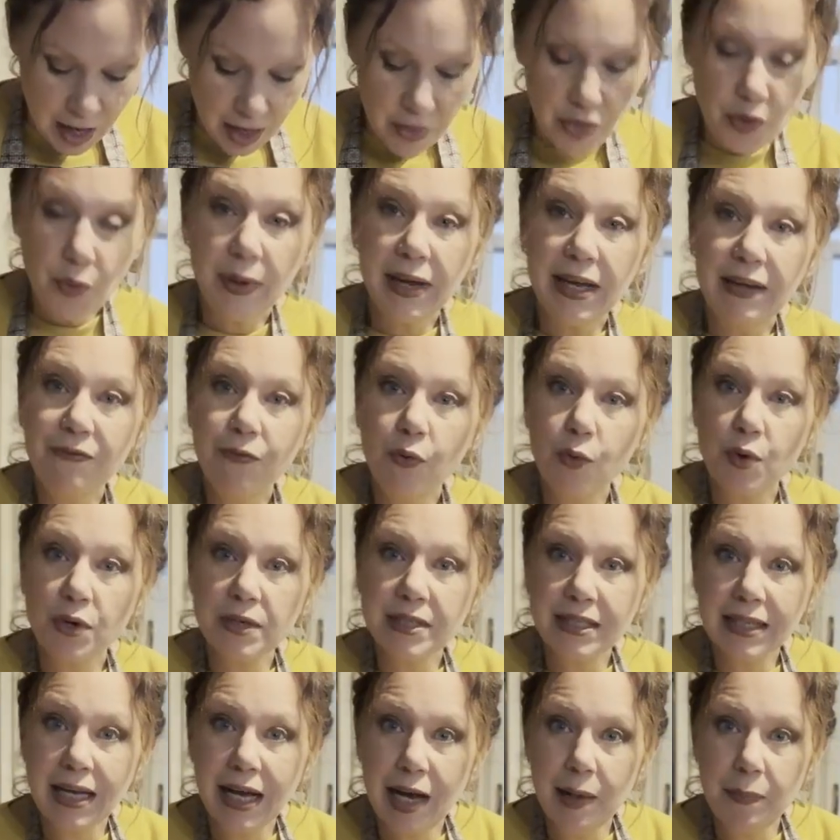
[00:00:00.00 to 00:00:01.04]

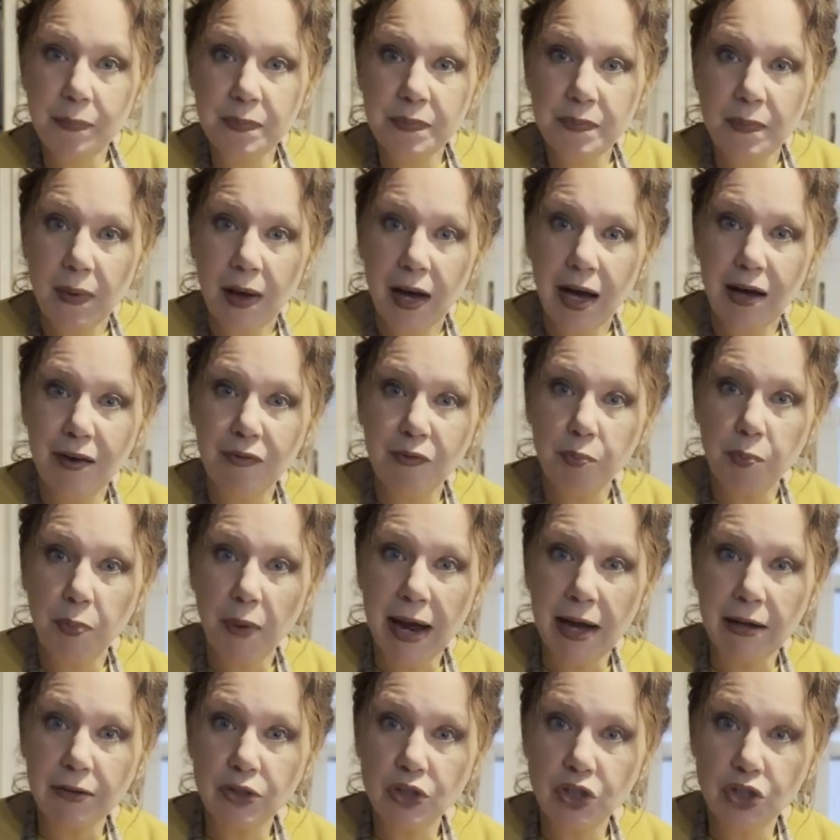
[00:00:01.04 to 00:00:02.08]
3/4 cup of
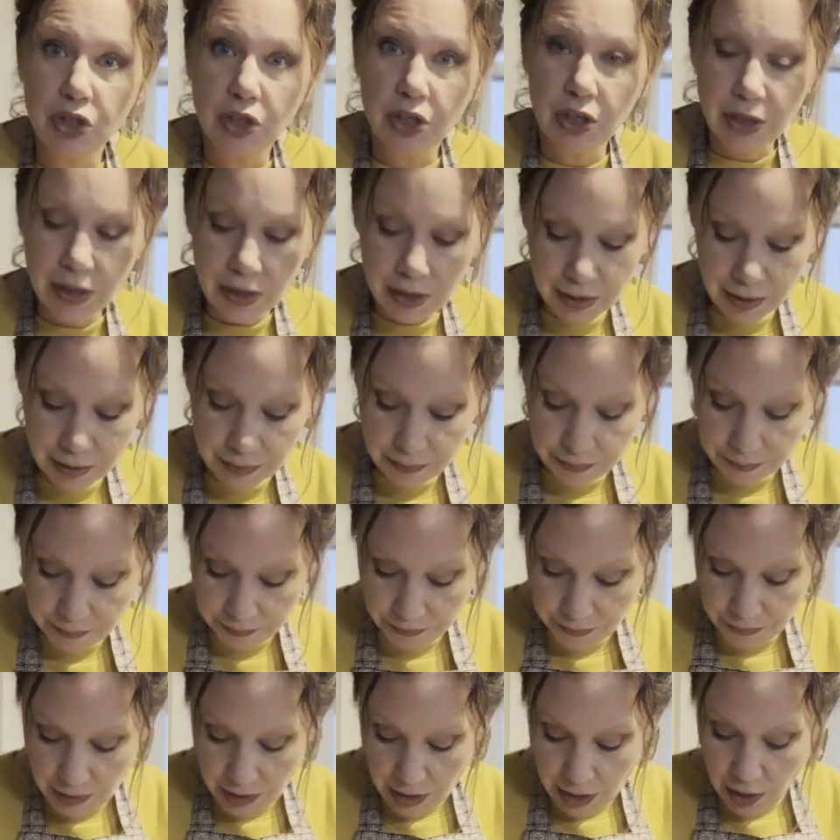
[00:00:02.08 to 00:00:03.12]
brown sugar,
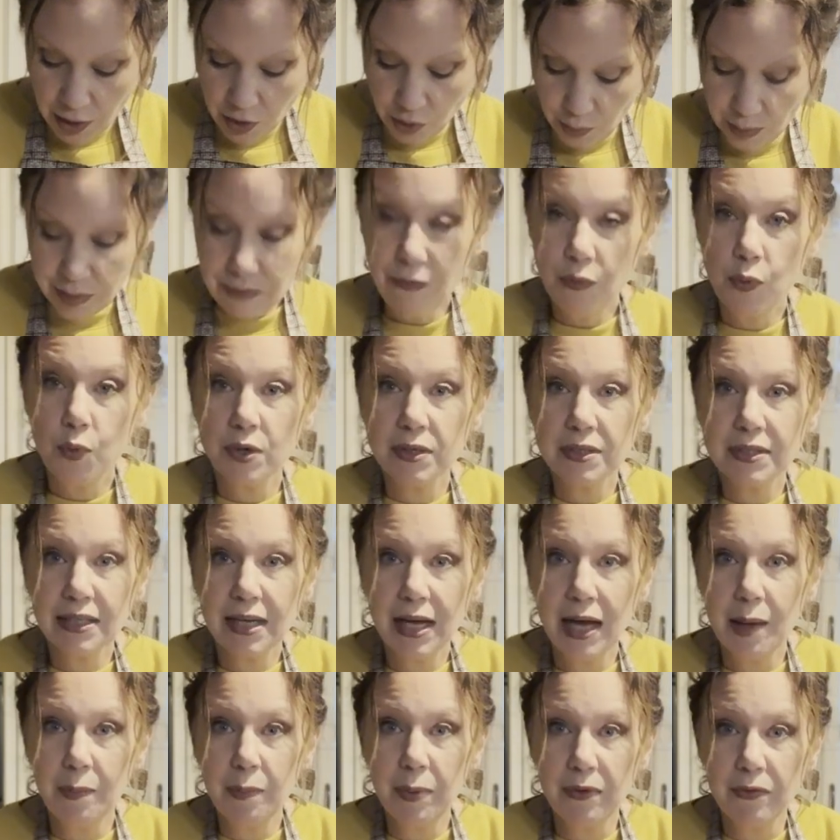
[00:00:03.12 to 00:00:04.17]
3/4
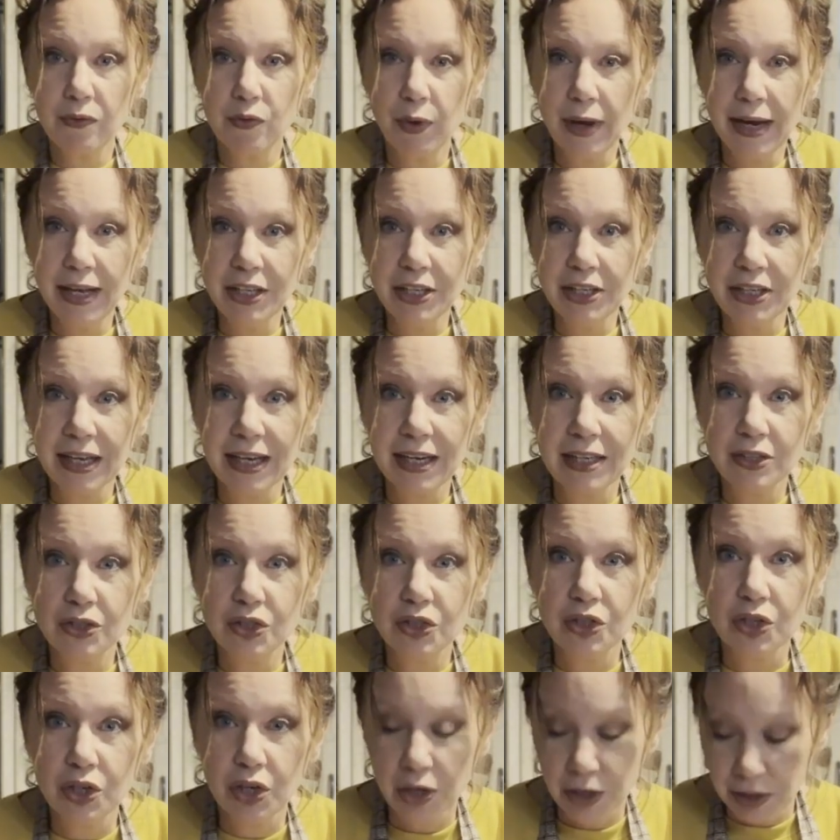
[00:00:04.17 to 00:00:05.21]
cup of granulated
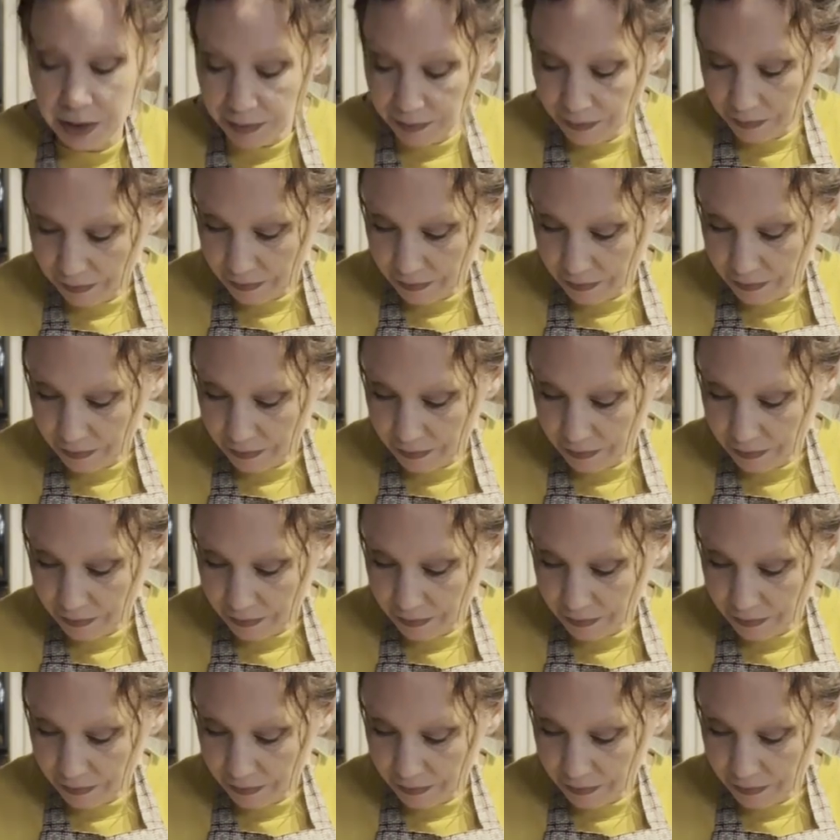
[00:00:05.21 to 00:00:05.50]
sugar,